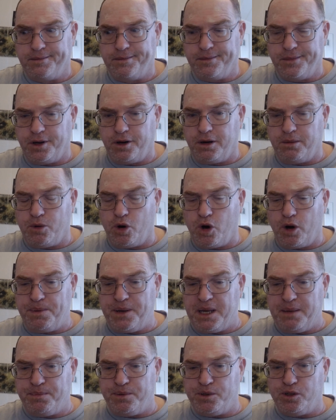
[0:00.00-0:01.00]
There are more
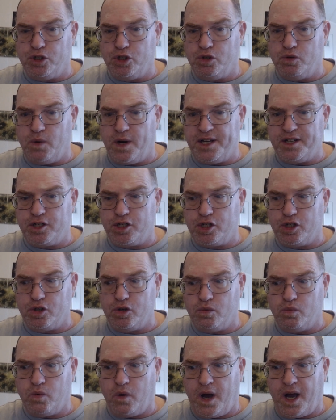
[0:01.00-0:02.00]
people who want
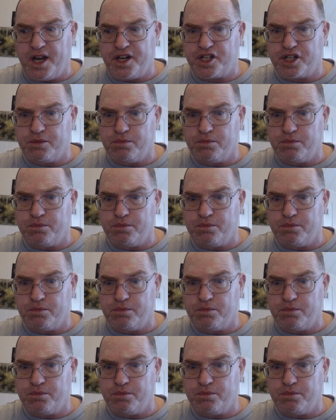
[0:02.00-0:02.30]
to watch